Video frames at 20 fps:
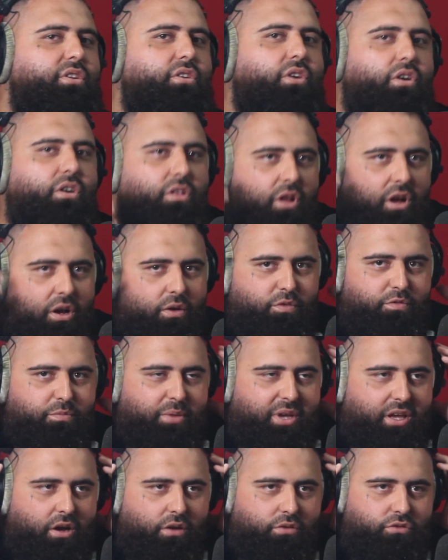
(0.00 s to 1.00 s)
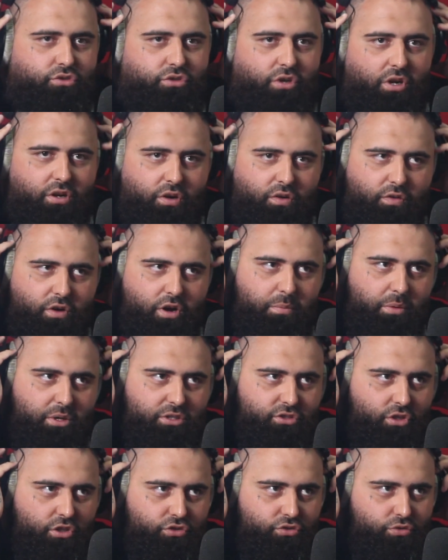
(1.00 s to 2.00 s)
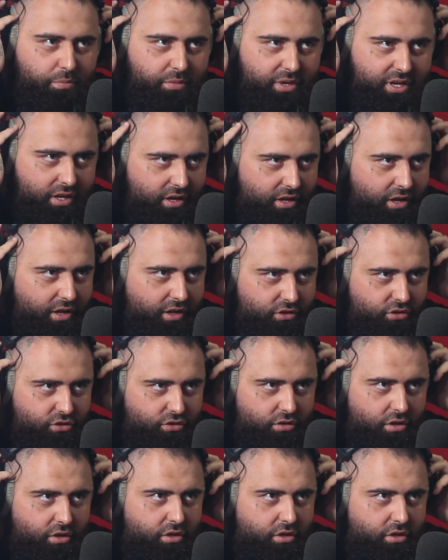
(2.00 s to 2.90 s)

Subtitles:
you're like with me, I was trying to grow my social media, and